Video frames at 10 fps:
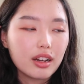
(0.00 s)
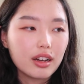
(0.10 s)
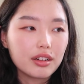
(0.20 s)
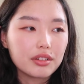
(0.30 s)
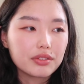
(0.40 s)

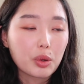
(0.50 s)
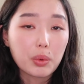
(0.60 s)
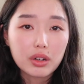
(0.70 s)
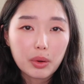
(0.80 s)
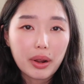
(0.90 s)
of the
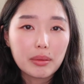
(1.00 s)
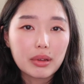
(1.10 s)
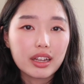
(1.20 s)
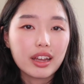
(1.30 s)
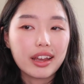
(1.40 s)
world around
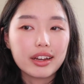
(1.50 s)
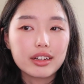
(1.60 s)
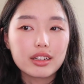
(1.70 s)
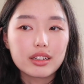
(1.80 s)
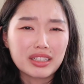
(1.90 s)
me
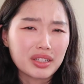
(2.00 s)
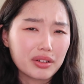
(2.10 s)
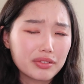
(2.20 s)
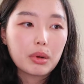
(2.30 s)
and myself.